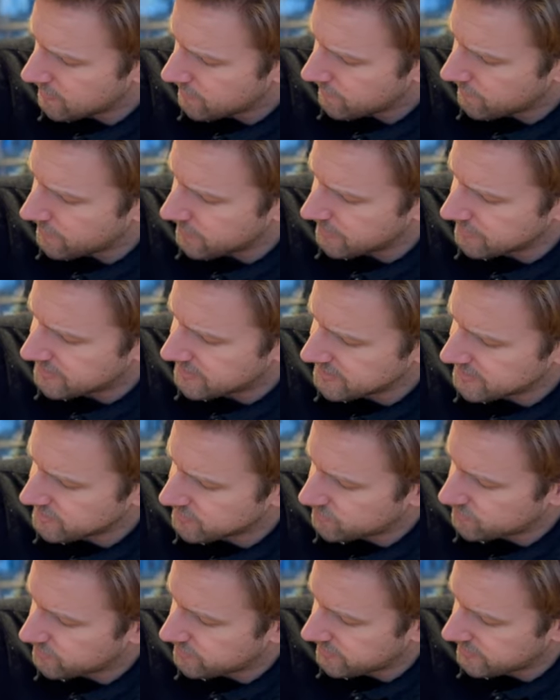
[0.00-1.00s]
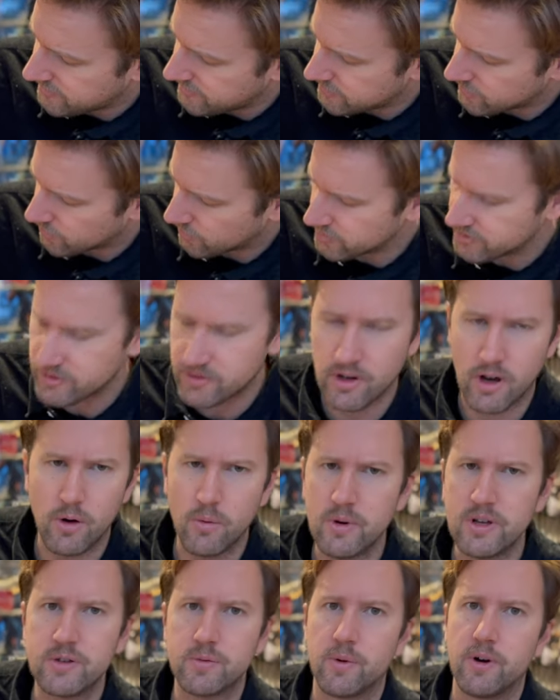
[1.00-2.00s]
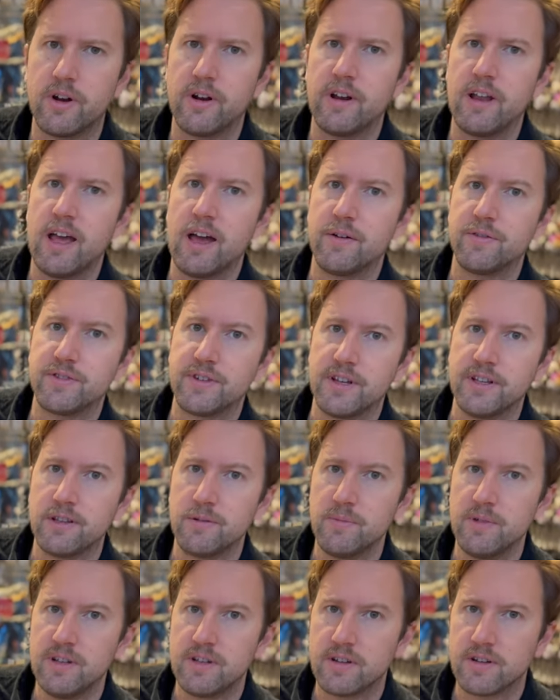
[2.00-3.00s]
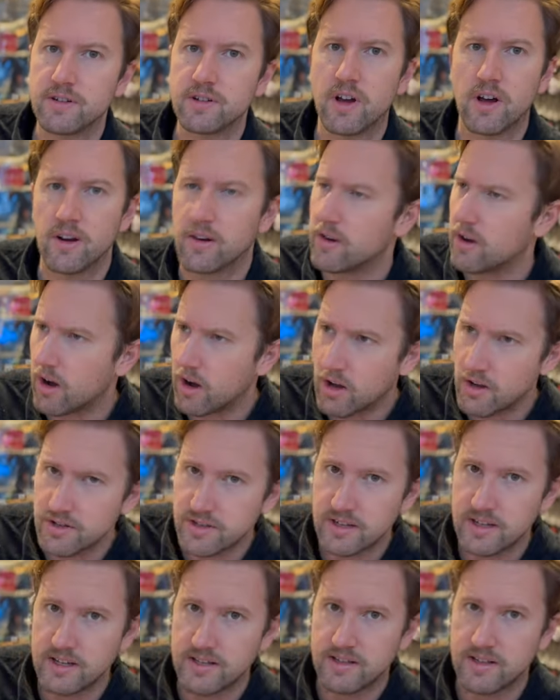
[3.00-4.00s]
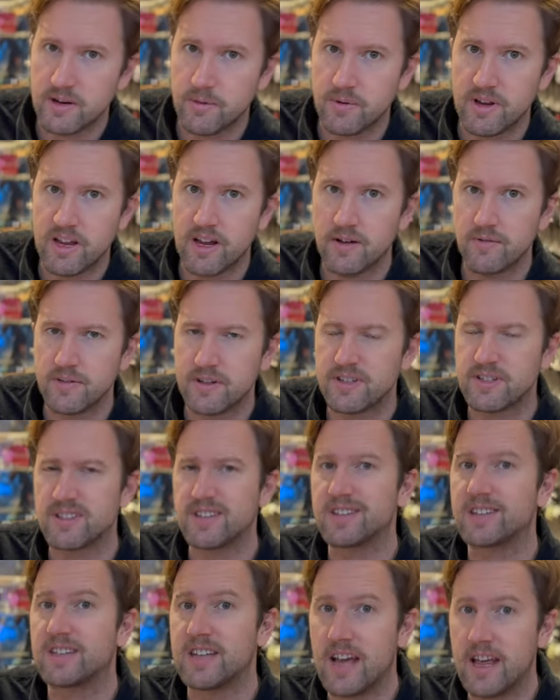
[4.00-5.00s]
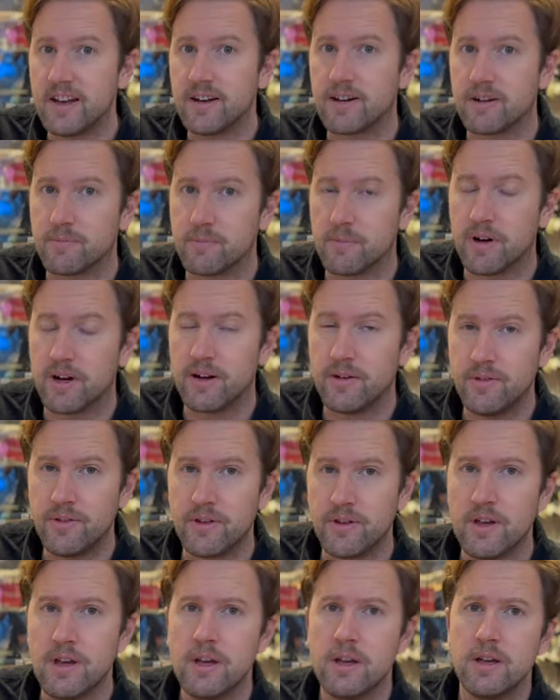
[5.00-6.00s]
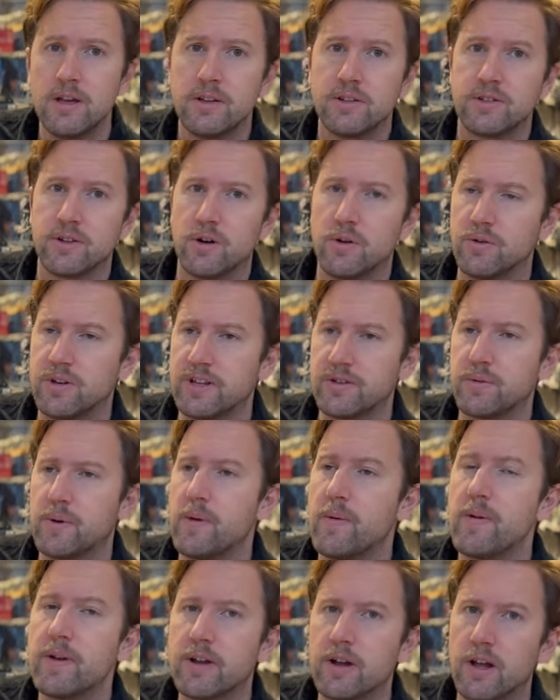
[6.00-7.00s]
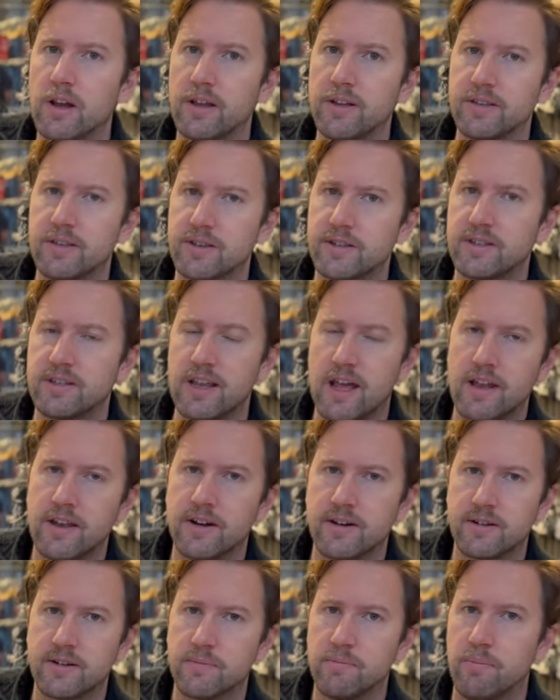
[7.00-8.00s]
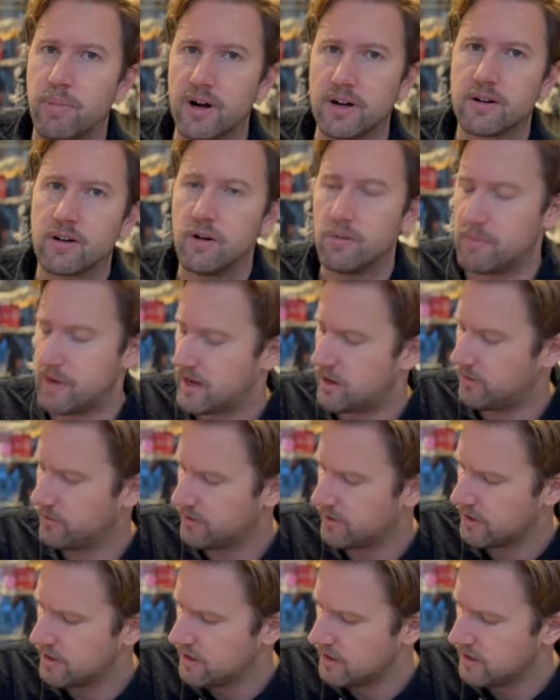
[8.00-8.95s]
The distance between these holes is always 1.5 centimeters on all skates that we have. It's a standard mount. So that's why we call it the standard buckle mount.